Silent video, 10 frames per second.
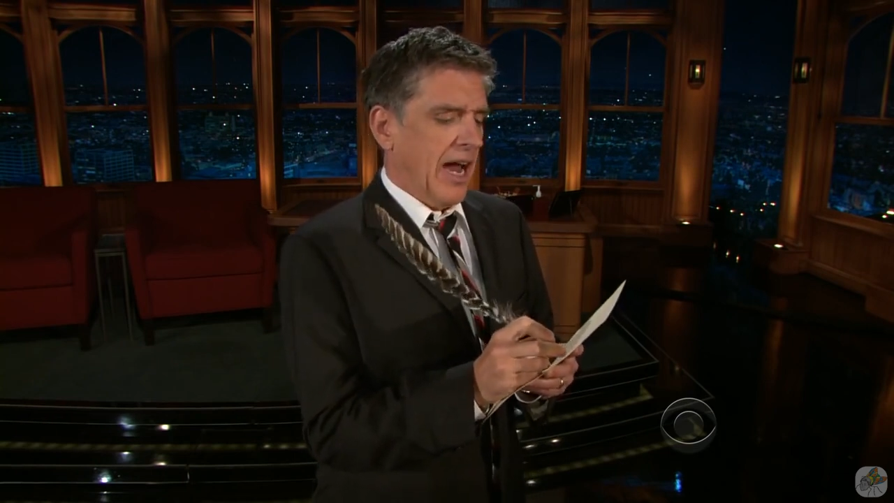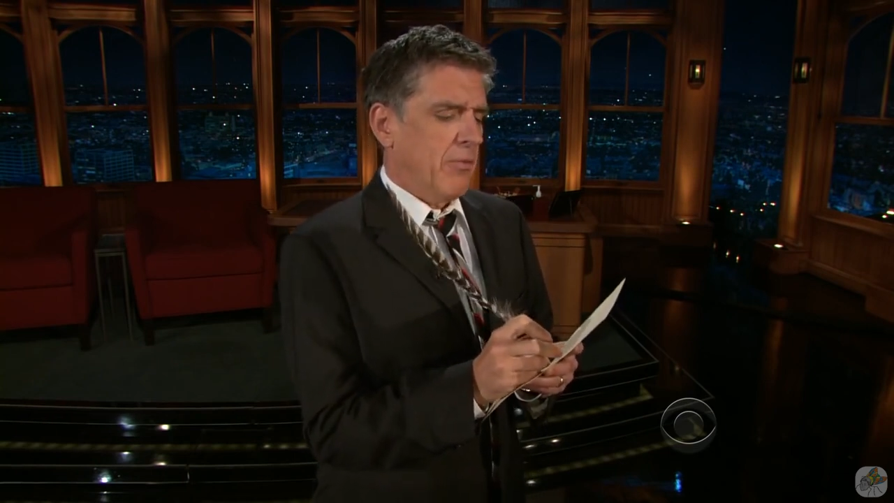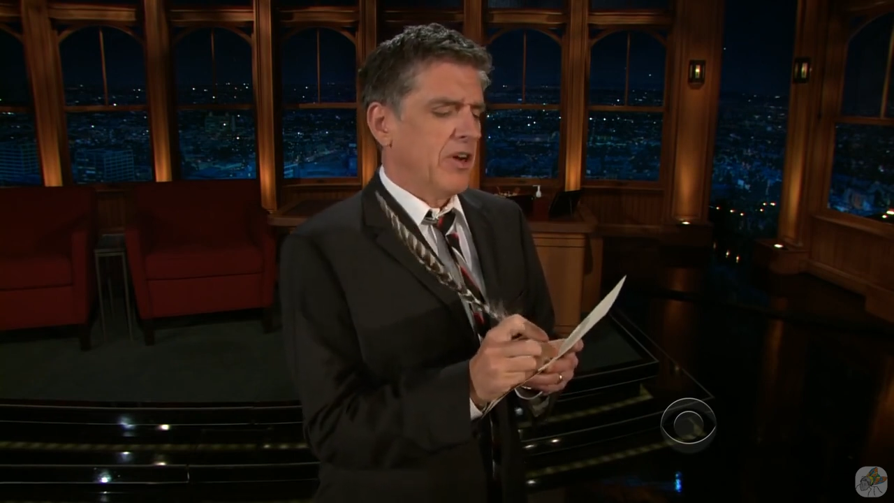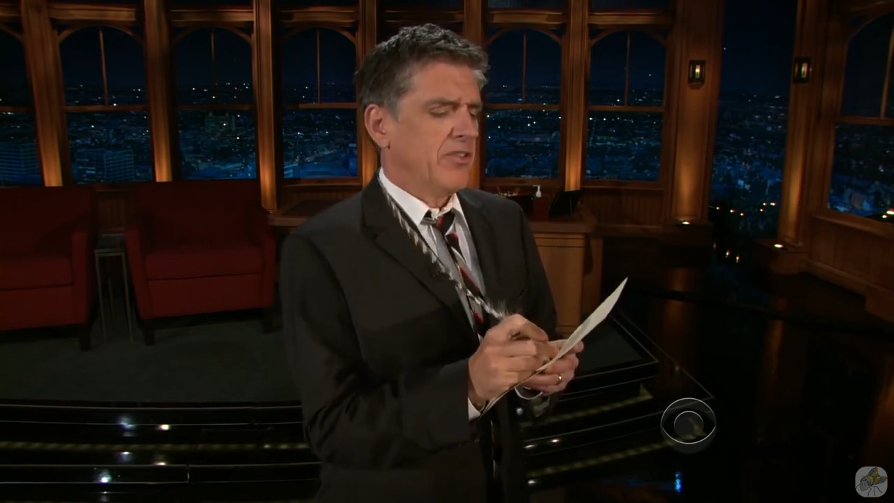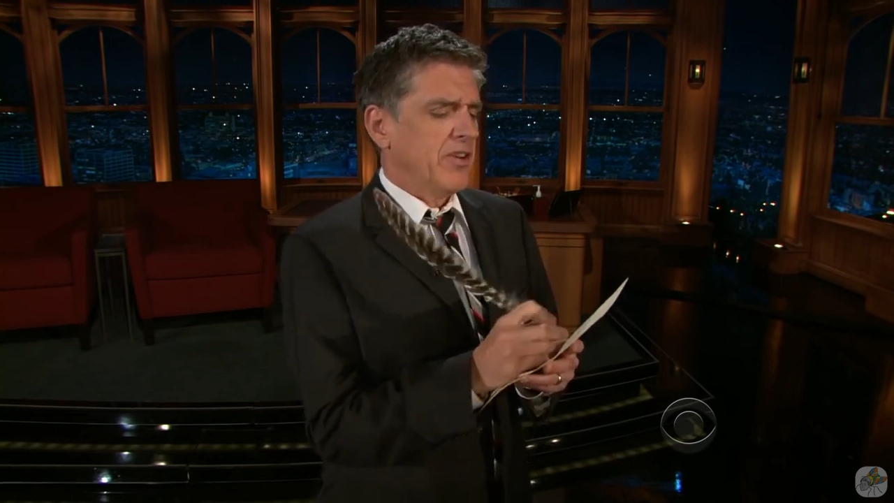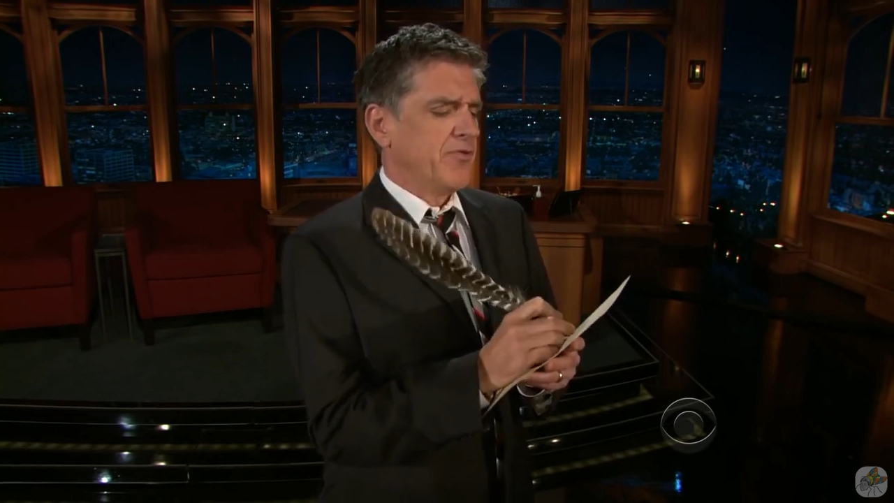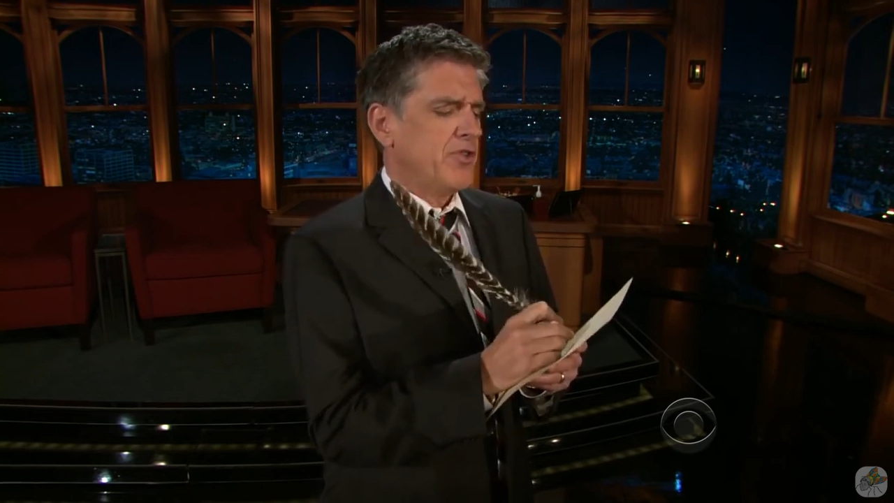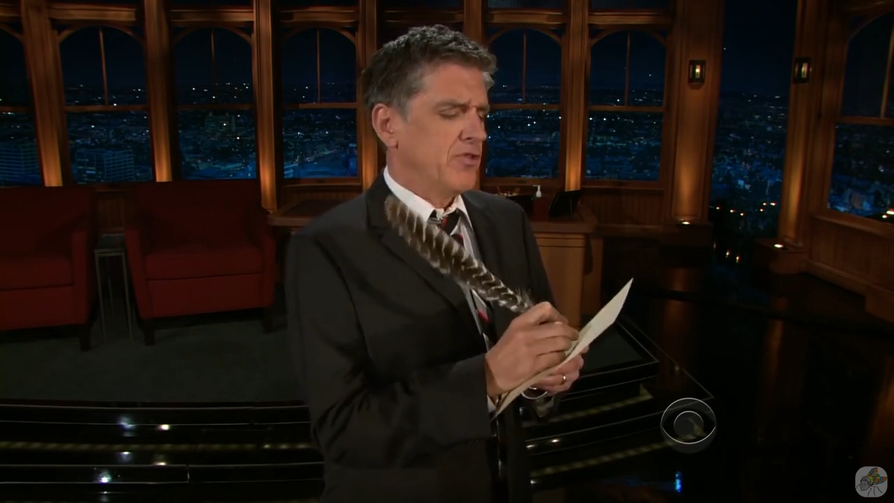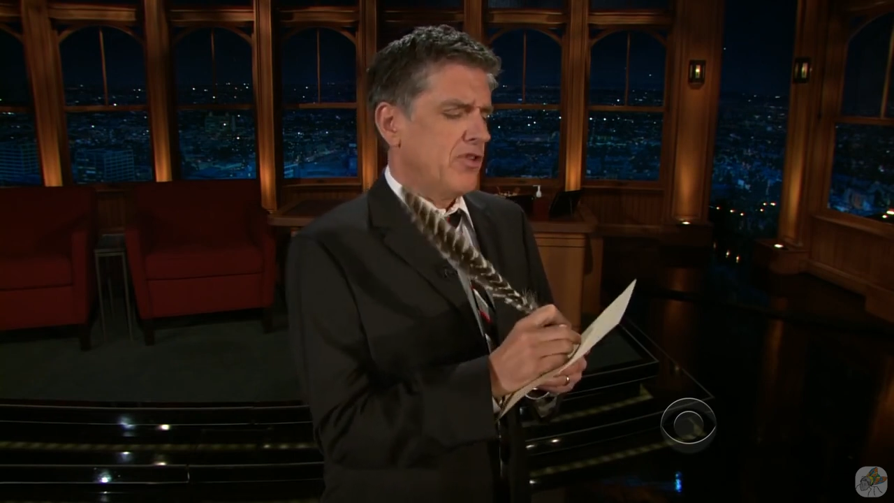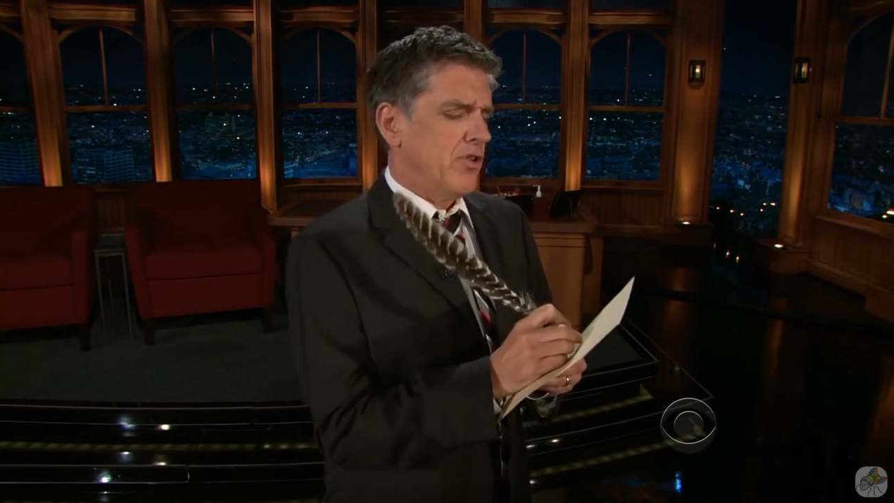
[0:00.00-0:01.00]
I wonder if
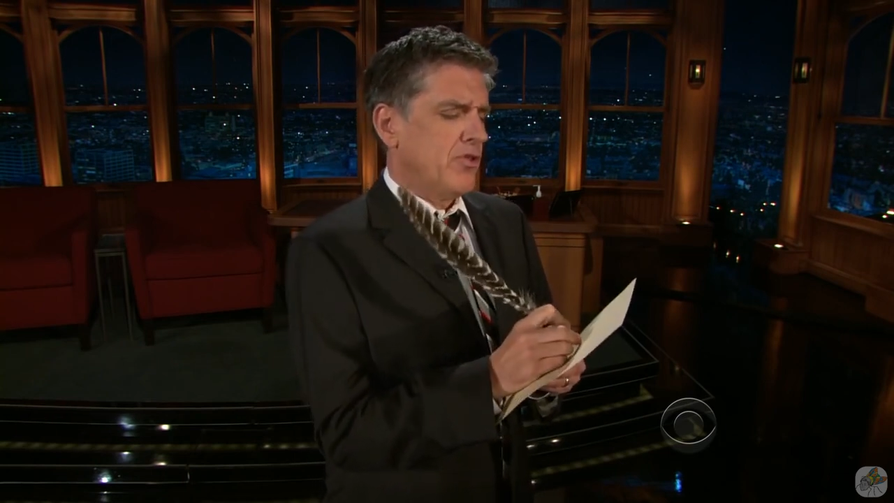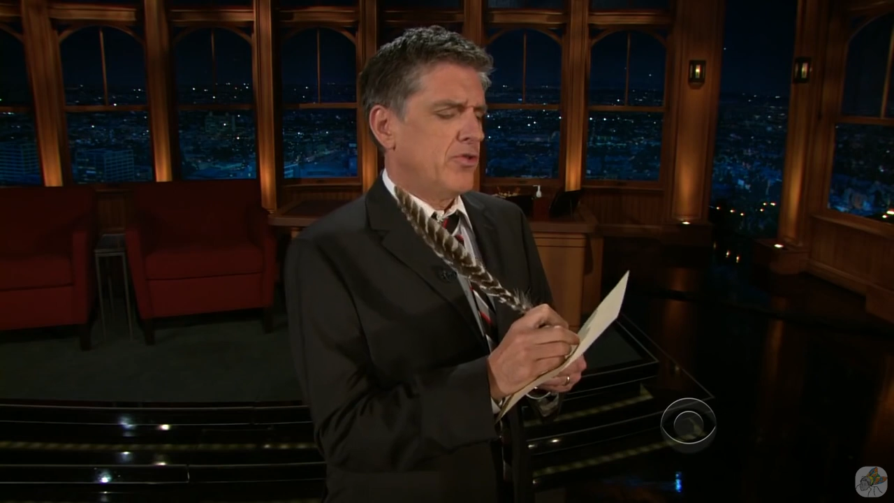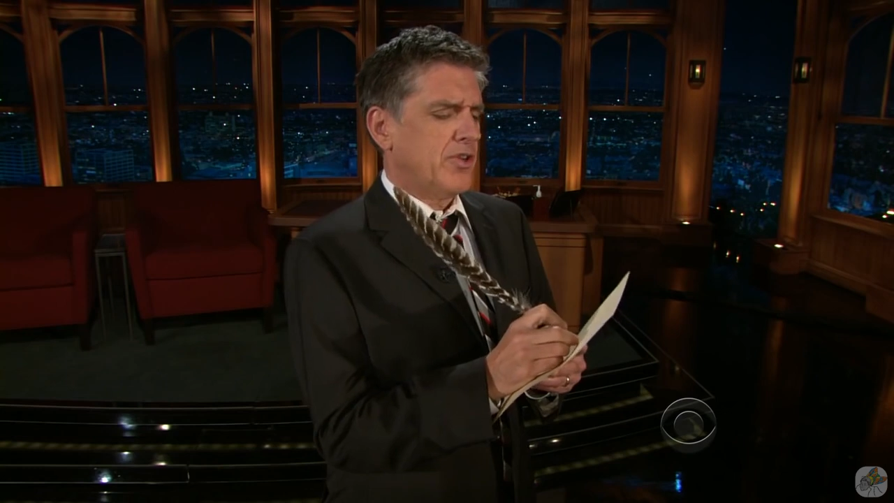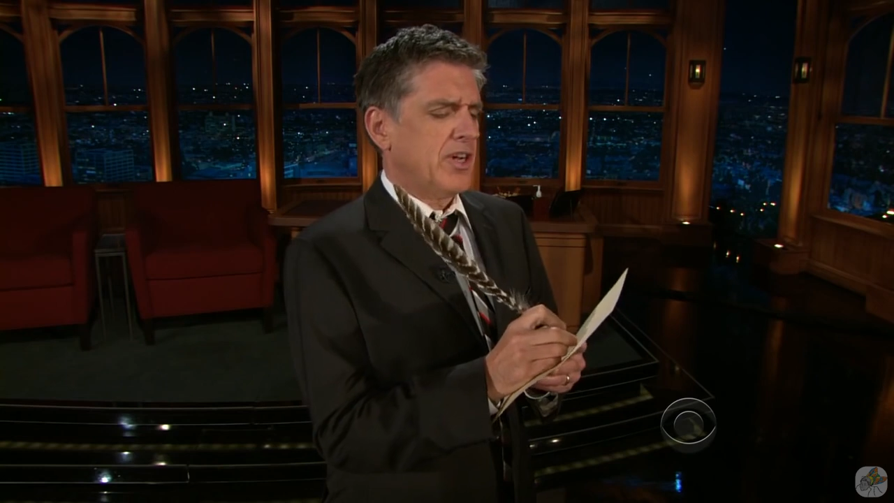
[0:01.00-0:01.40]
you know who